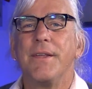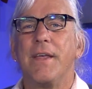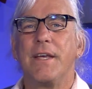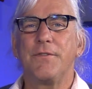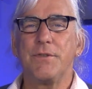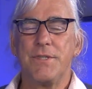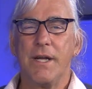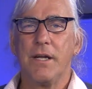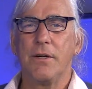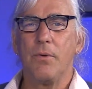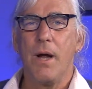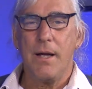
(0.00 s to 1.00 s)
Thanks for
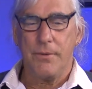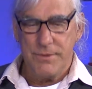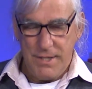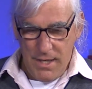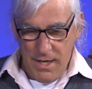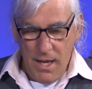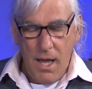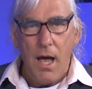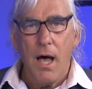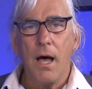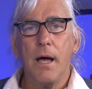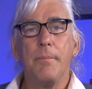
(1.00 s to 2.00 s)
sticking around.
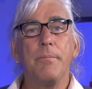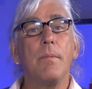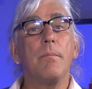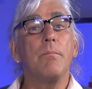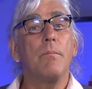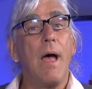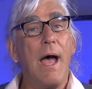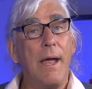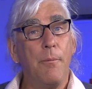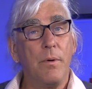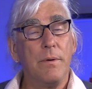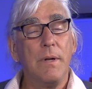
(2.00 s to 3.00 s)
Um,
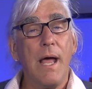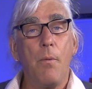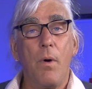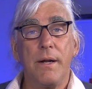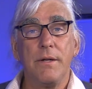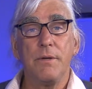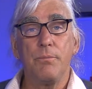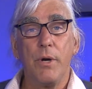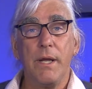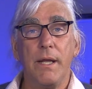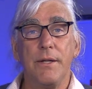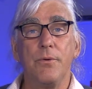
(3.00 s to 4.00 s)
I now wanted to
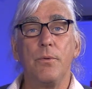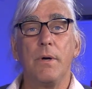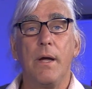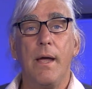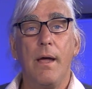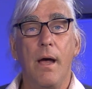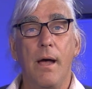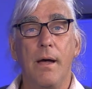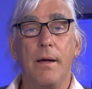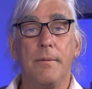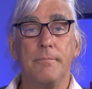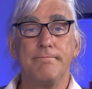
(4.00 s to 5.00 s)
bring into a,
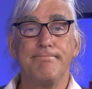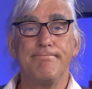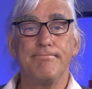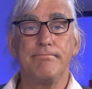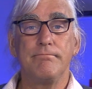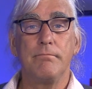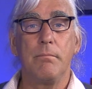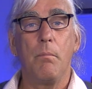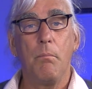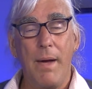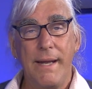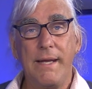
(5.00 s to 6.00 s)
uh, um,
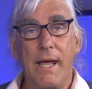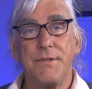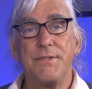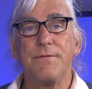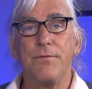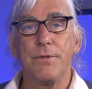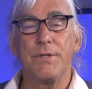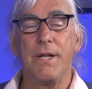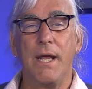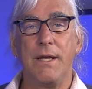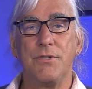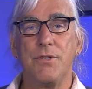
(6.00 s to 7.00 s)
my guest for
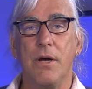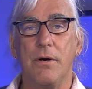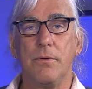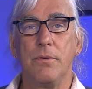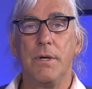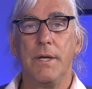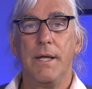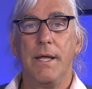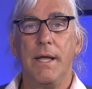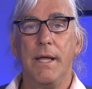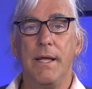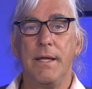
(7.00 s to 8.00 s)
today's show
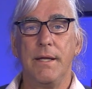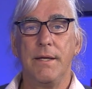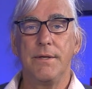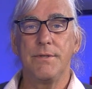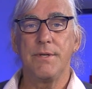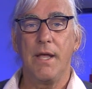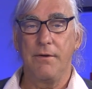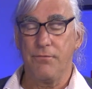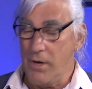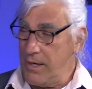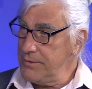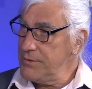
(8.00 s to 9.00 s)
is a
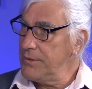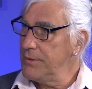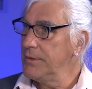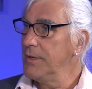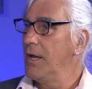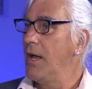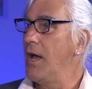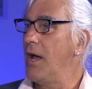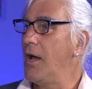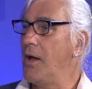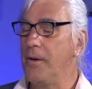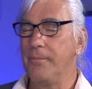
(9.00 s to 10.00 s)
friend,
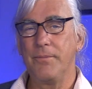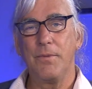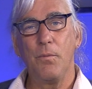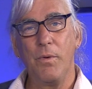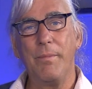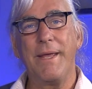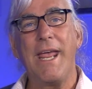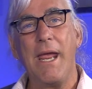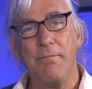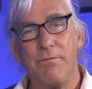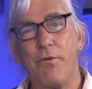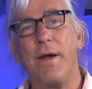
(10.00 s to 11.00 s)
um, we
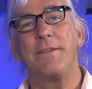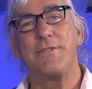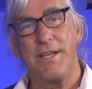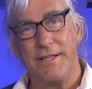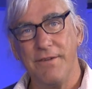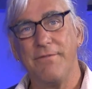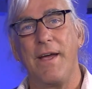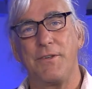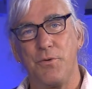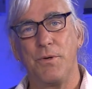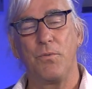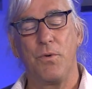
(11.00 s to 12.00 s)
became friends in the
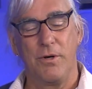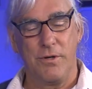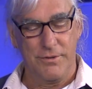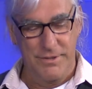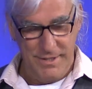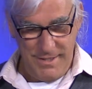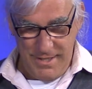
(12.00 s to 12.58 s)
veteran world.